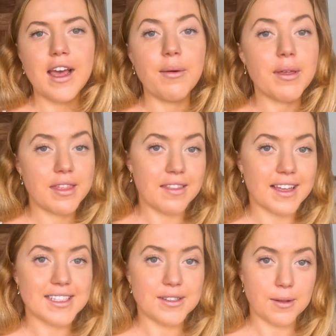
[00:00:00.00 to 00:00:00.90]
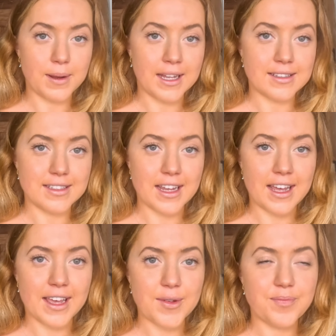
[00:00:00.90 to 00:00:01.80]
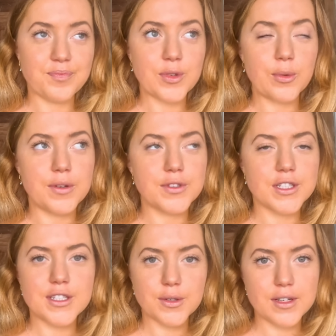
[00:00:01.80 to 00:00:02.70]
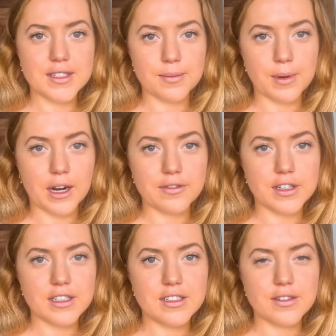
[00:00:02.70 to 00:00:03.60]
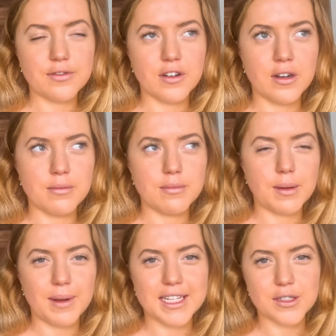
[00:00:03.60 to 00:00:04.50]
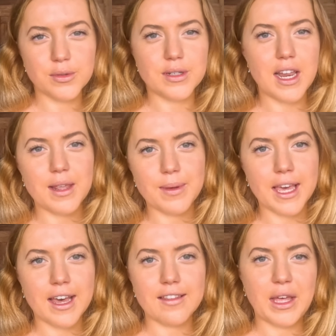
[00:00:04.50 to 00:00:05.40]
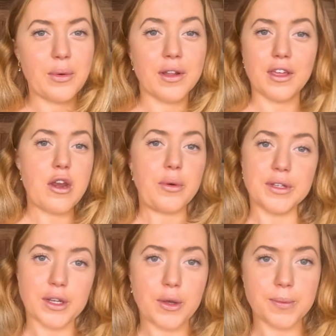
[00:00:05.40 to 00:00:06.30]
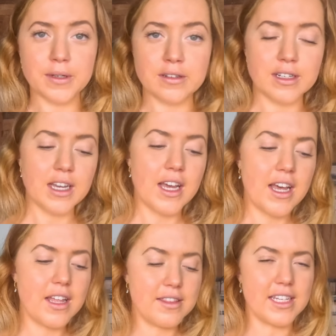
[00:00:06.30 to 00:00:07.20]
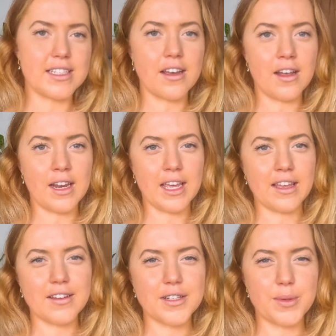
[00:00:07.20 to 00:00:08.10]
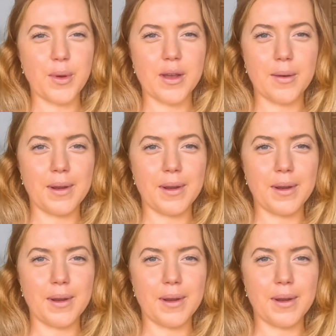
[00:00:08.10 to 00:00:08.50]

and we think that's still the plan today. We've just ordered some breakfast from a place called Daily Baguette. They're one of the only ones open this early because we woke